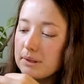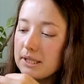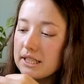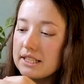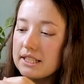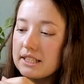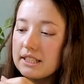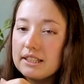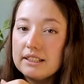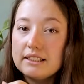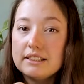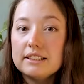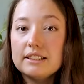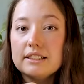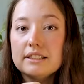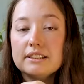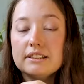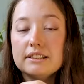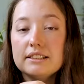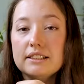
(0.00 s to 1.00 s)

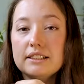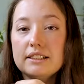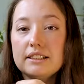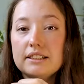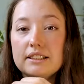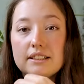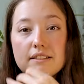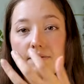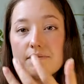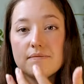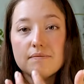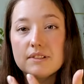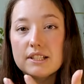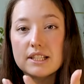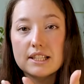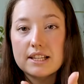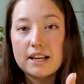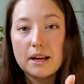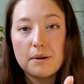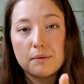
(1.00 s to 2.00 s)
basically the
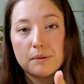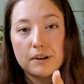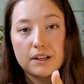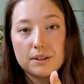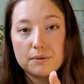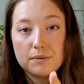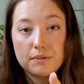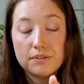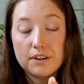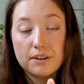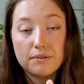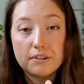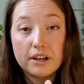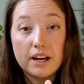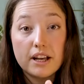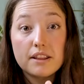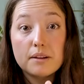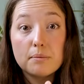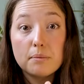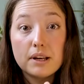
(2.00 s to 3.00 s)
same as with every
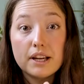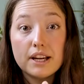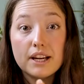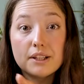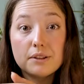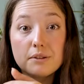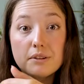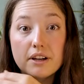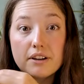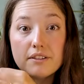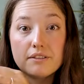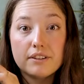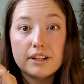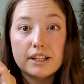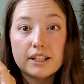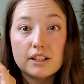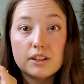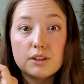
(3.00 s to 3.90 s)
other plant. You have like